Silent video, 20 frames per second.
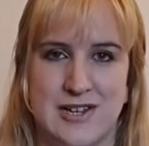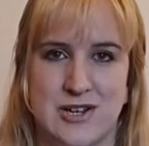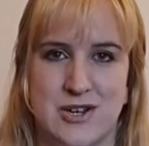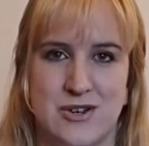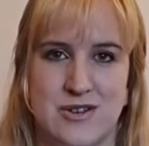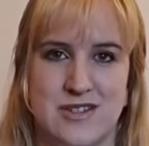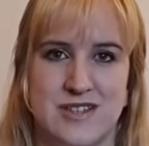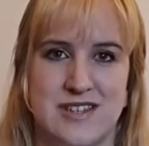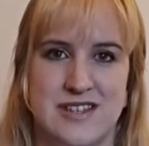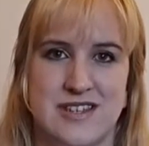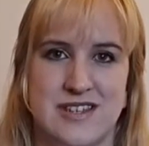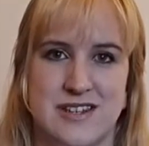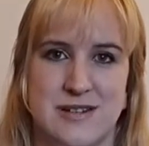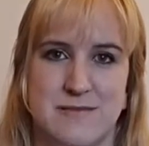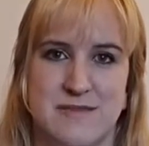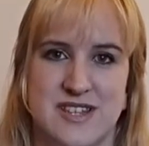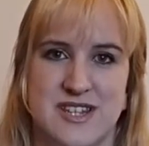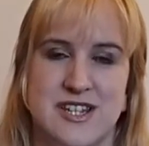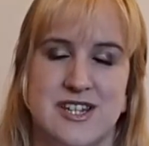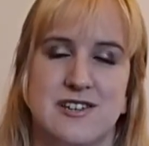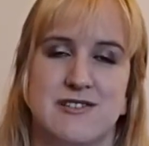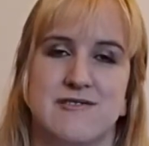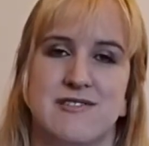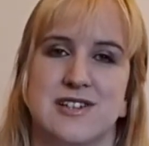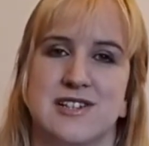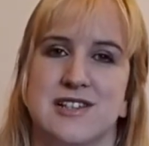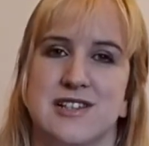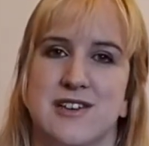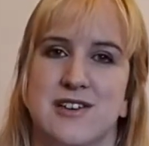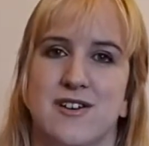her sister
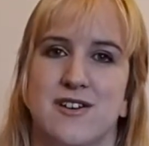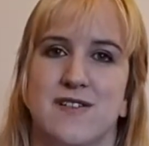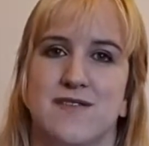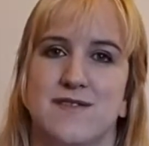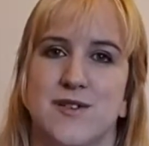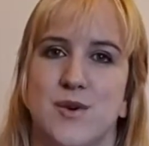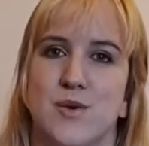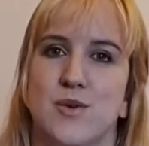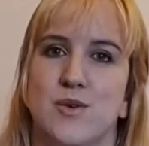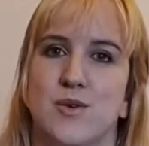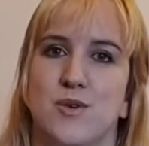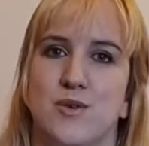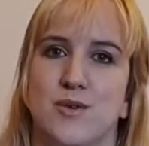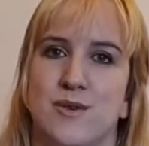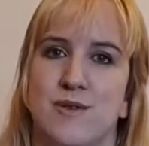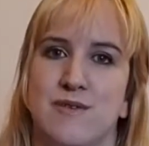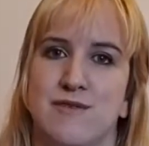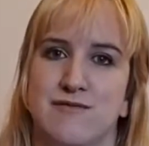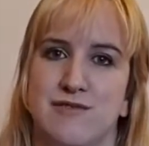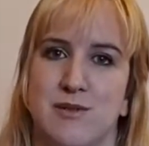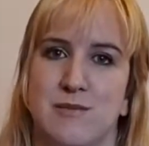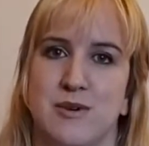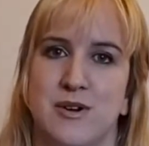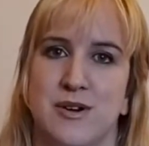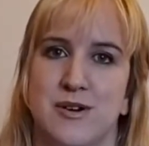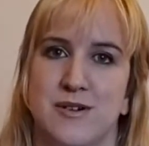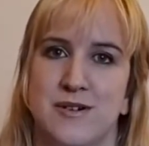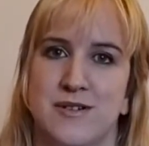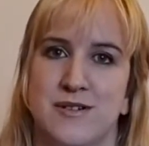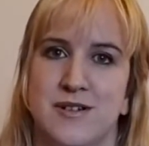mysteriously got a phone call from
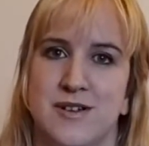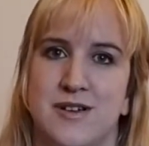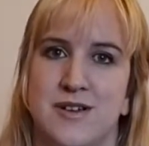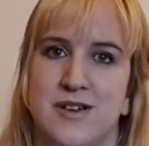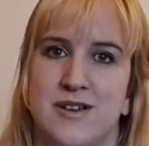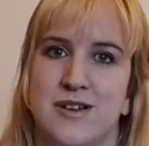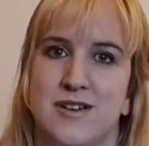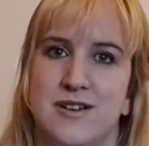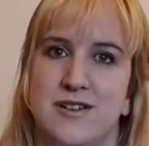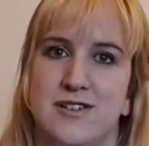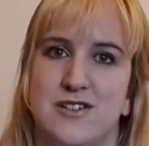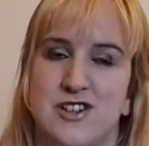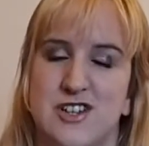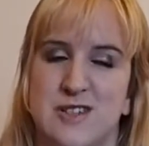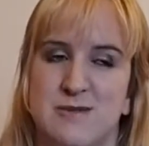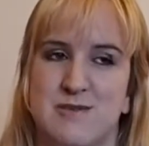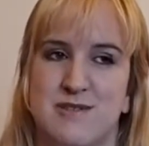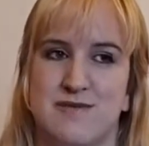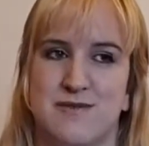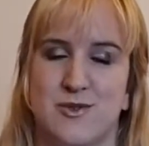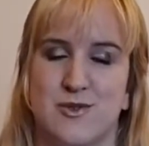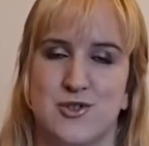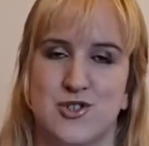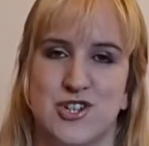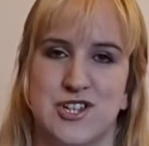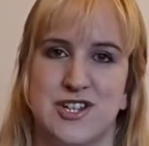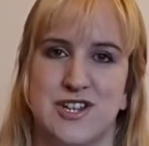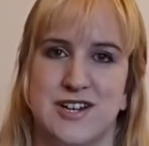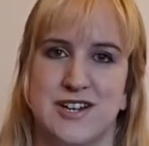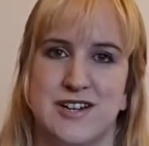her just before
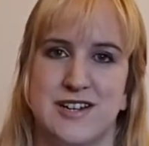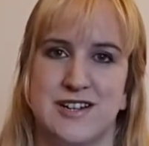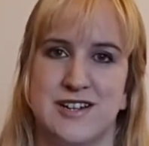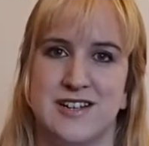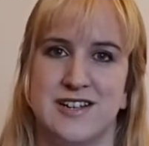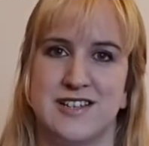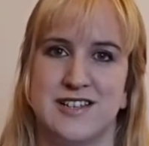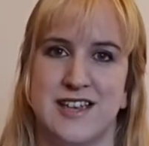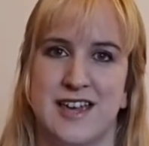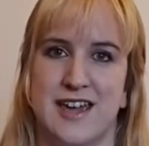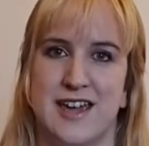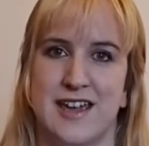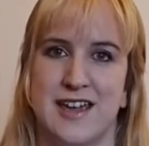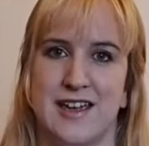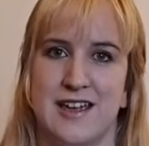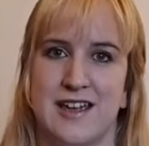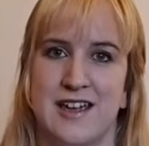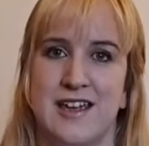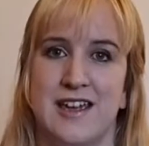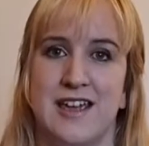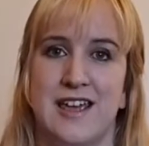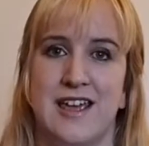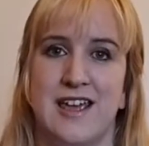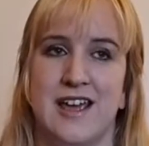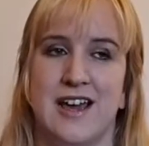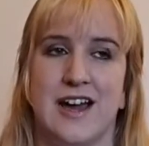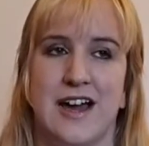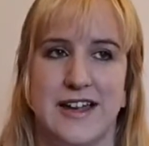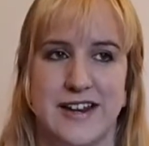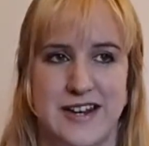she died saying,
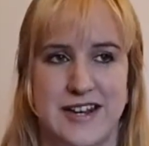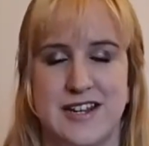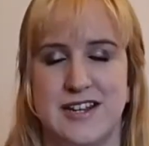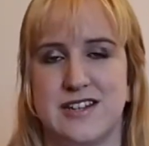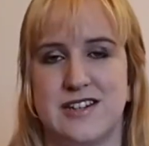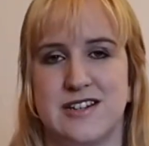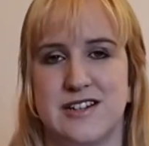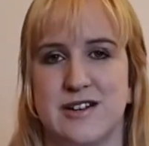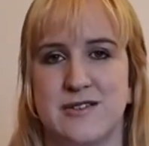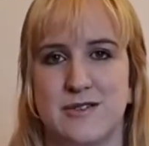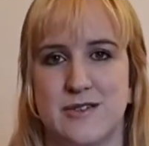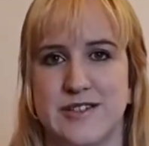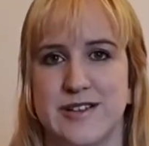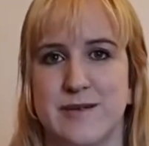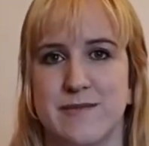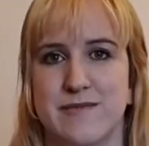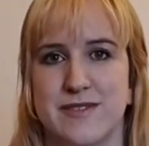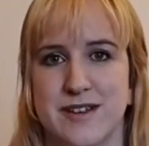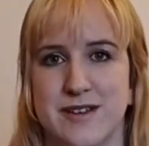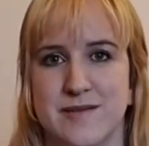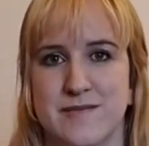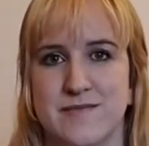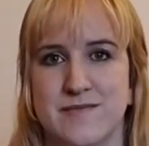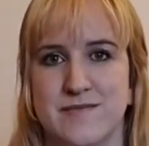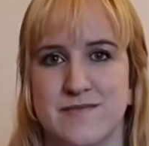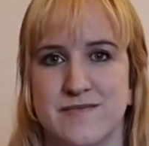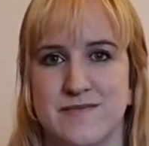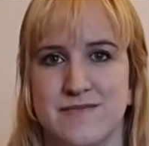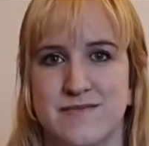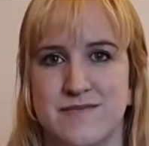I need to tell you something.
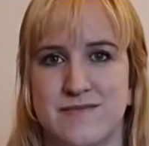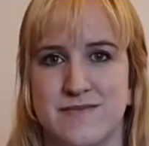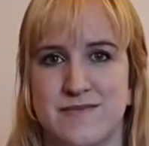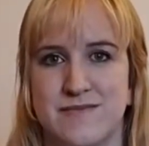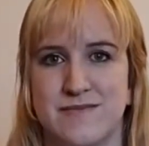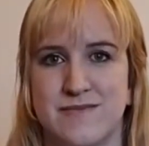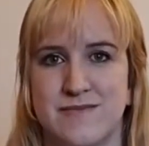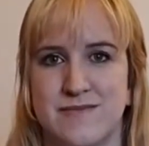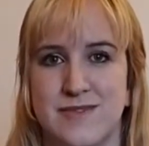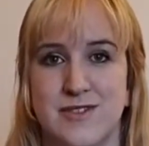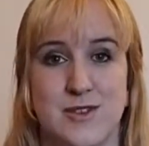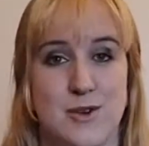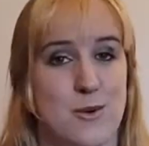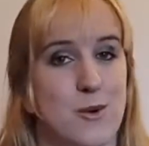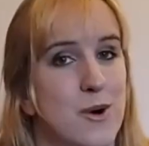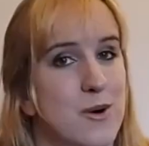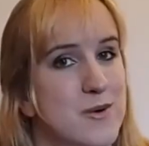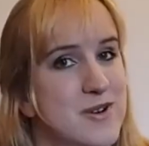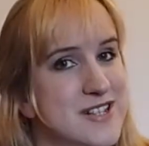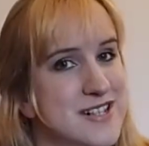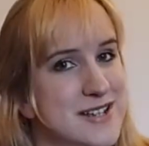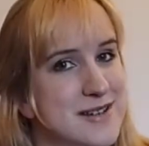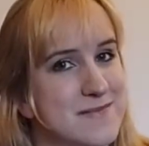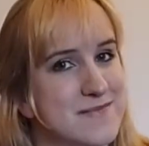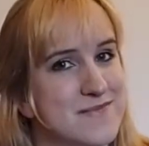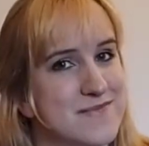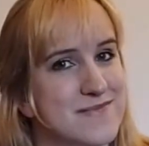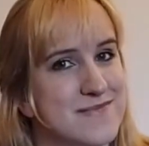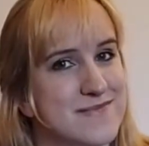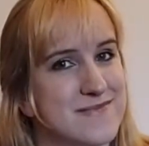So what was it?
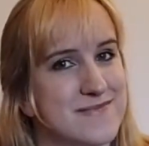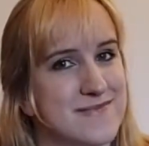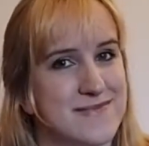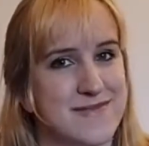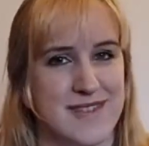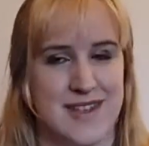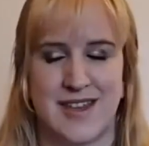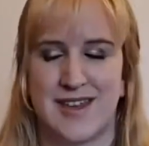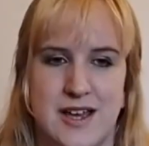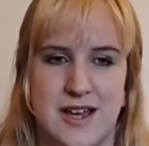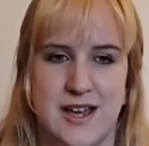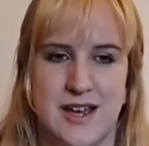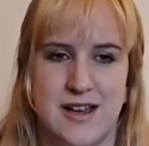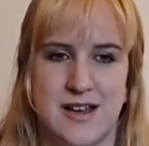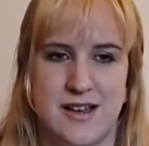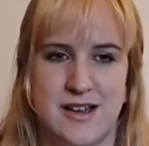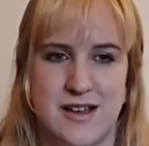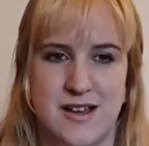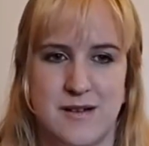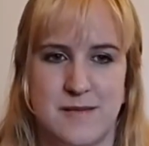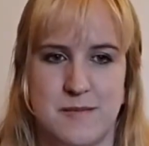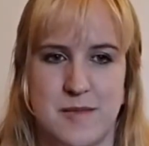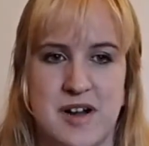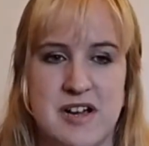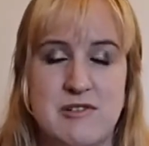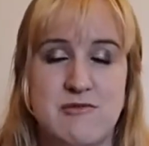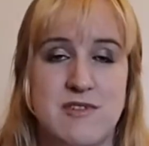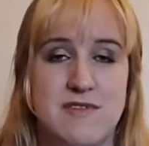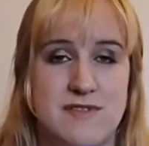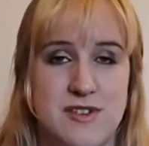
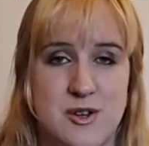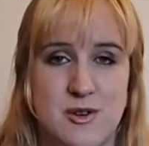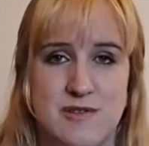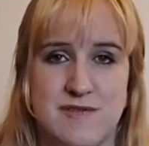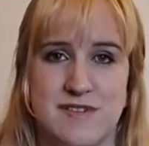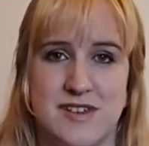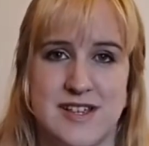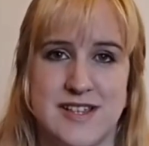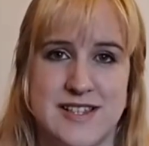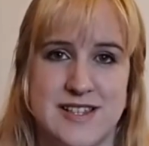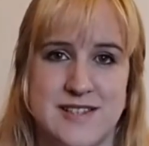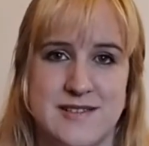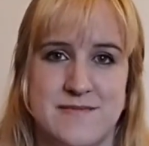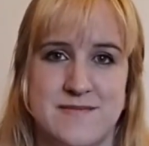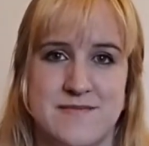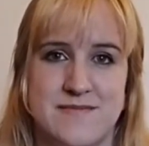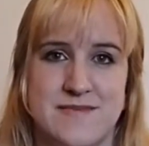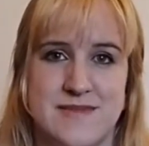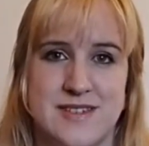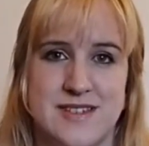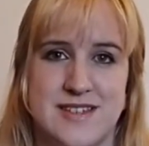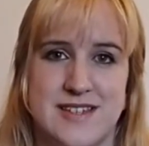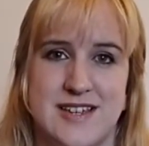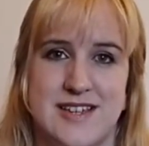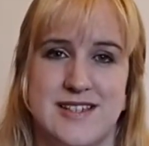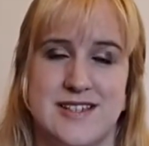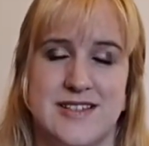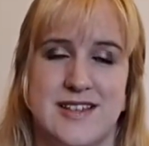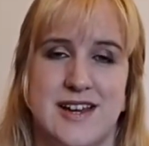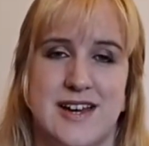My review of this
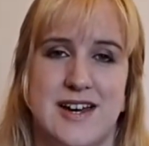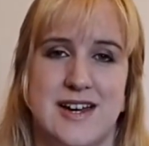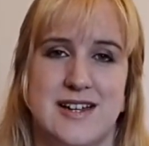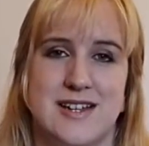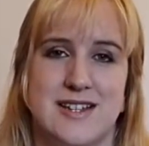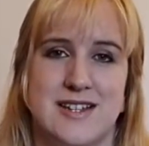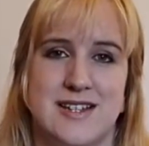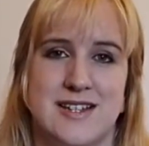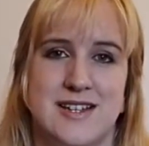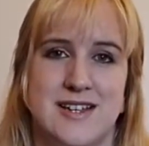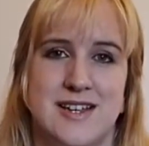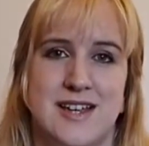says that